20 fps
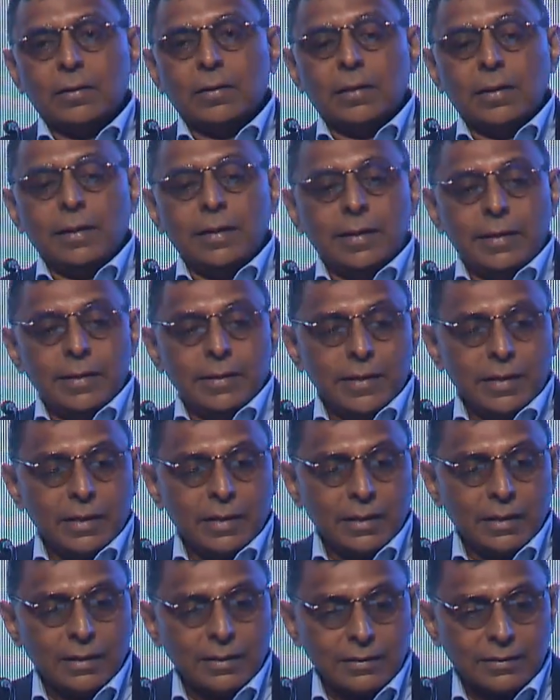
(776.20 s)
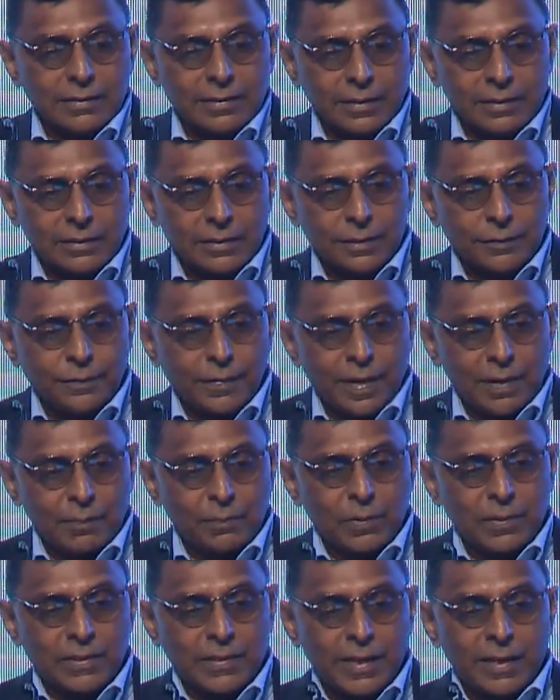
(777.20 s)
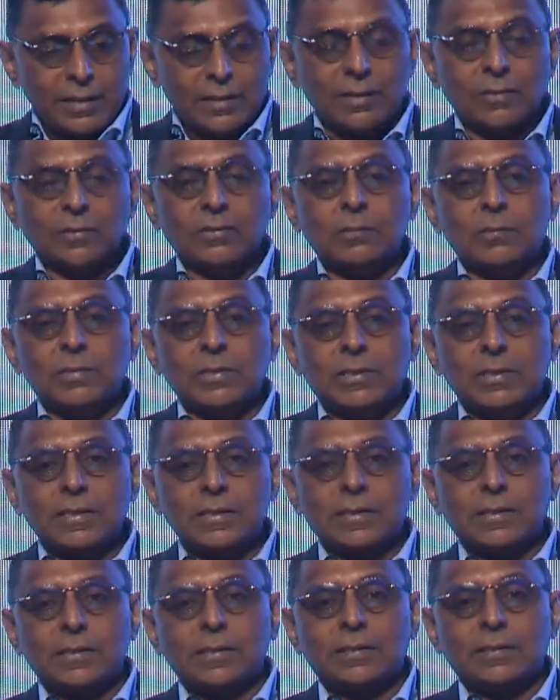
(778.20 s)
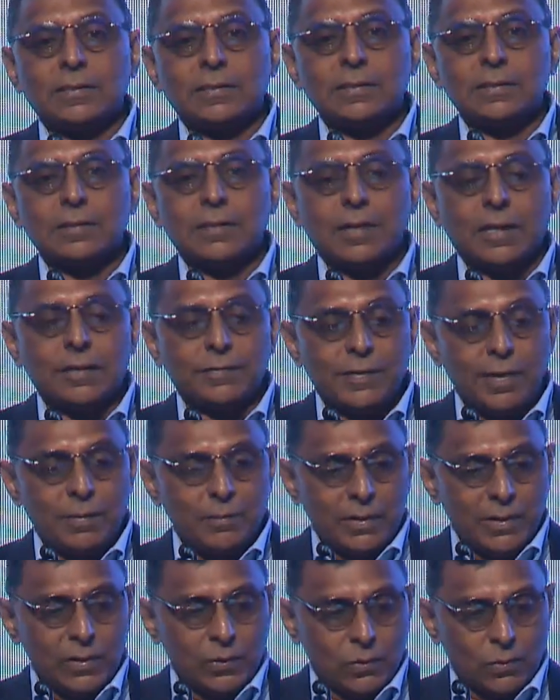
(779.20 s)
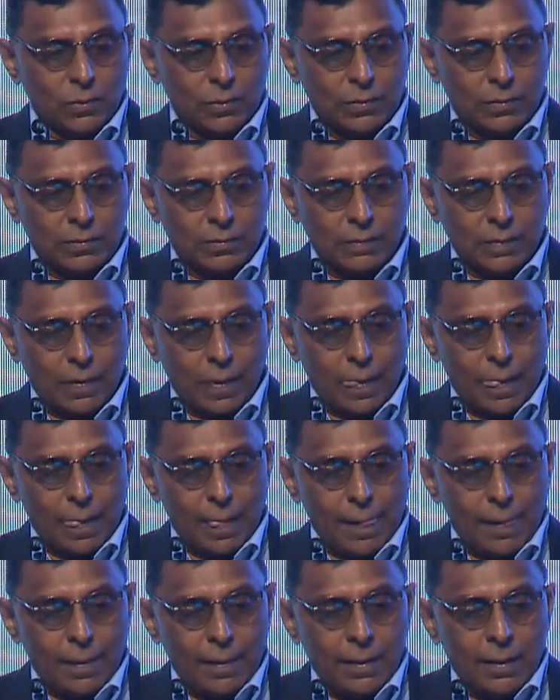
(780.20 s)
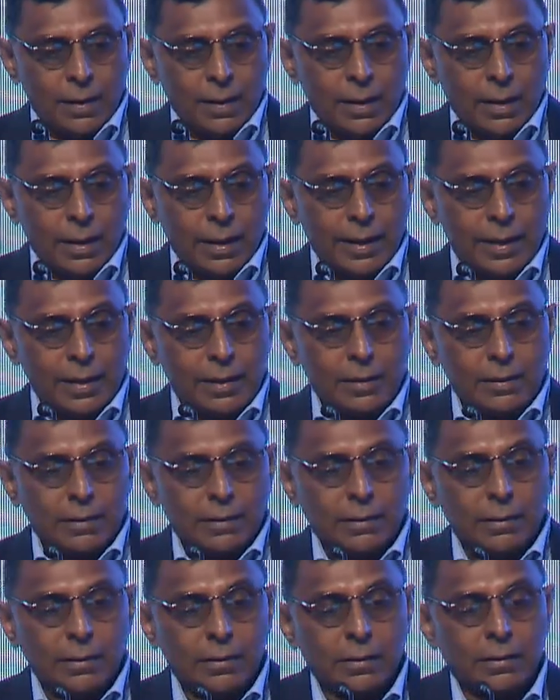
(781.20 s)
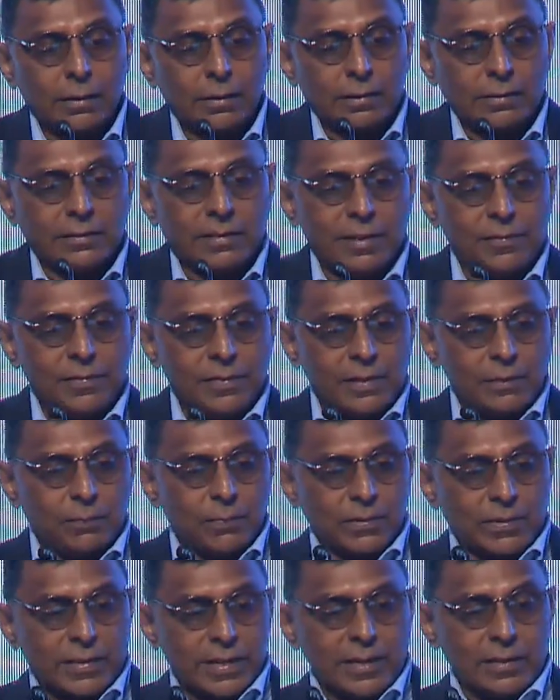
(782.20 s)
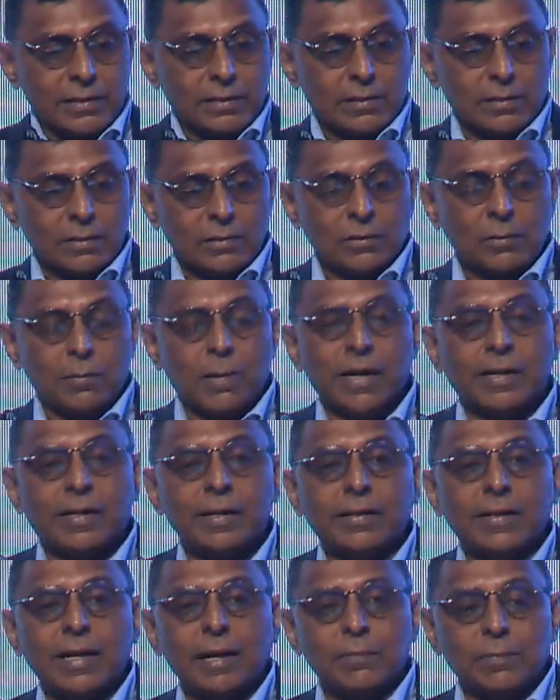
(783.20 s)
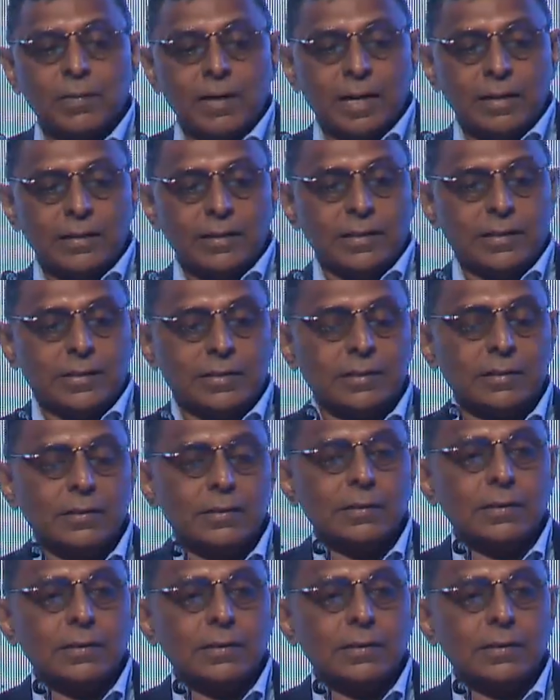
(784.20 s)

In India, 65% of the businesses are family-owned, and 70% of the market capitalization